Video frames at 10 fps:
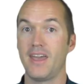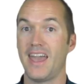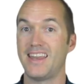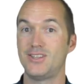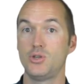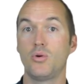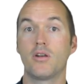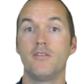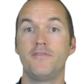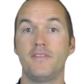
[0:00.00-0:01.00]
and
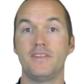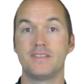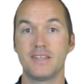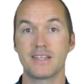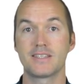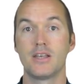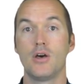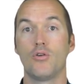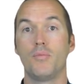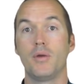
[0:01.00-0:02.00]
256
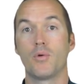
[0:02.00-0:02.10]
will be